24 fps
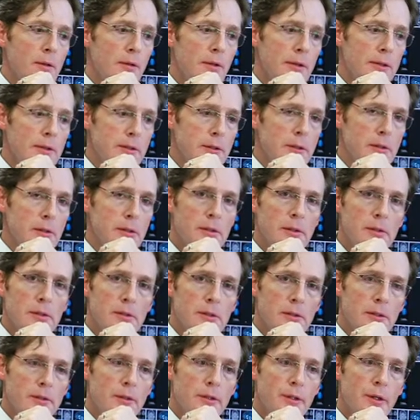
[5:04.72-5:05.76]
That's good. It's
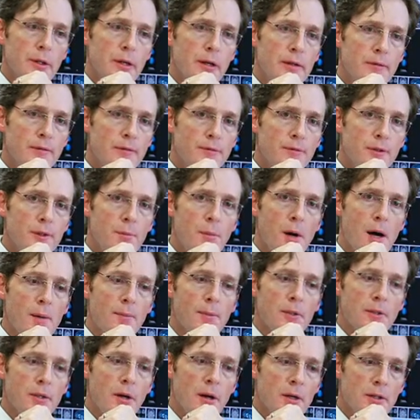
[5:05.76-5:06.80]
good that you have your mom to
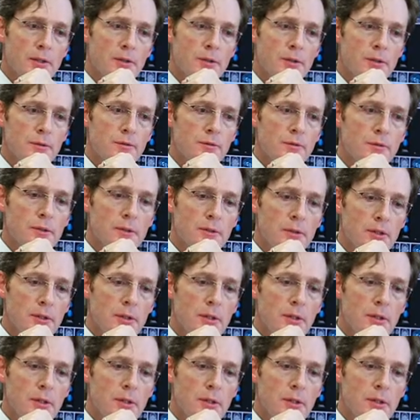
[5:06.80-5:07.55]
talk to for